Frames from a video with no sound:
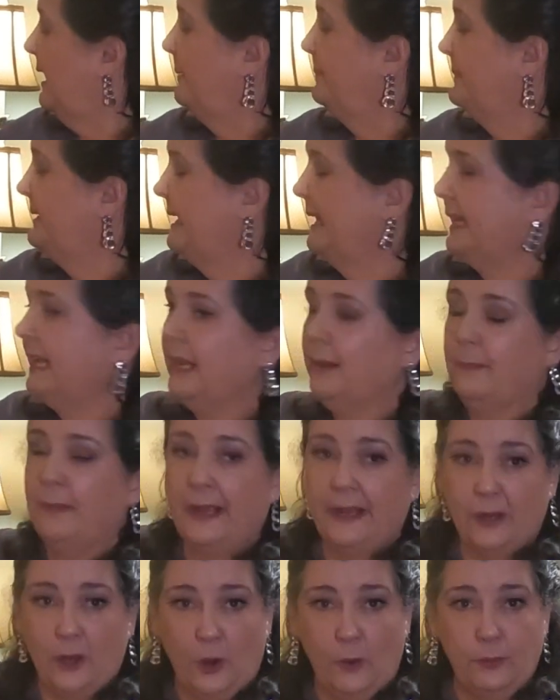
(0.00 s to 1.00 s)
I'm taking
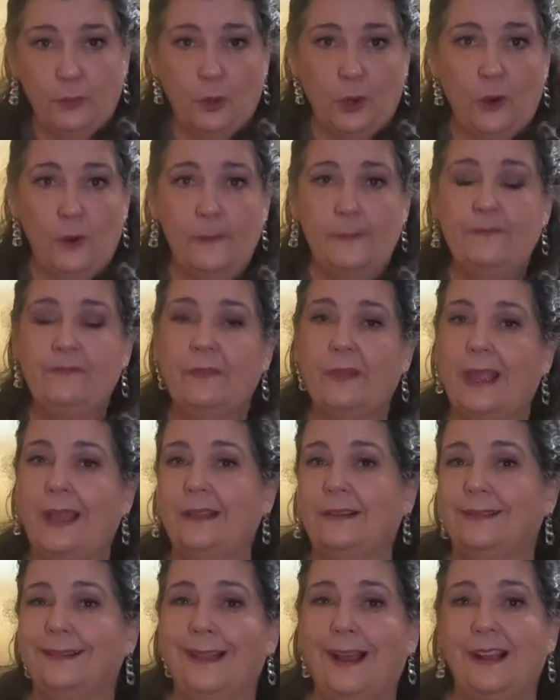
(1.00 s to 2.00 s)
my GoPro
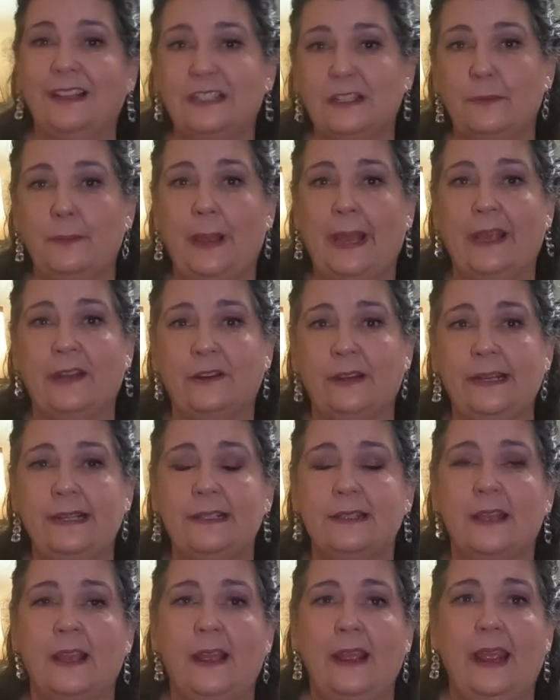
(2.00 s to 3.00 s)
and lots of
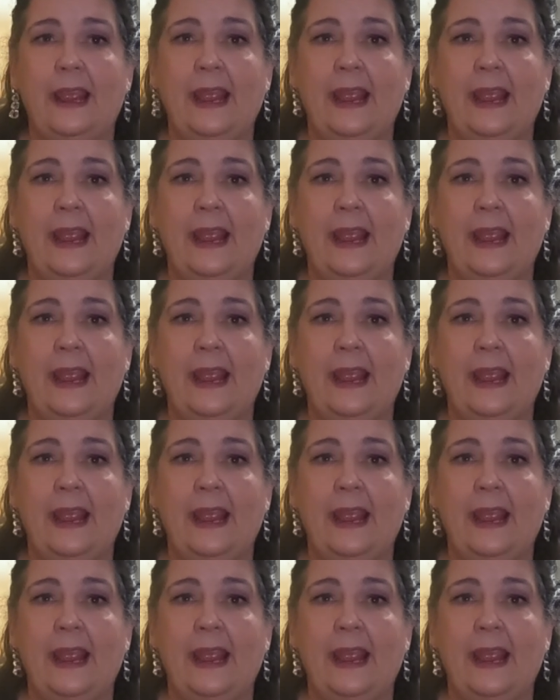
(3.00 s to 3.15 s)
batteries